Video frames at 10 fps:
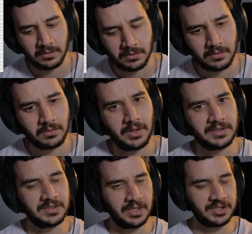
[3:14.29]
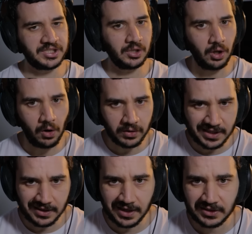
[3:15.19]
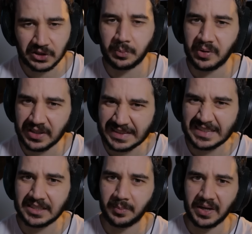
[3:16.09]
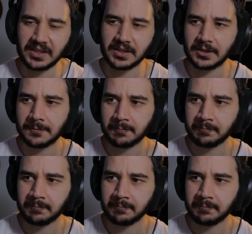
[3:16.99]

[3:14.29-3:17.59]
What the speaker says: And they're still holding this to build anticipation.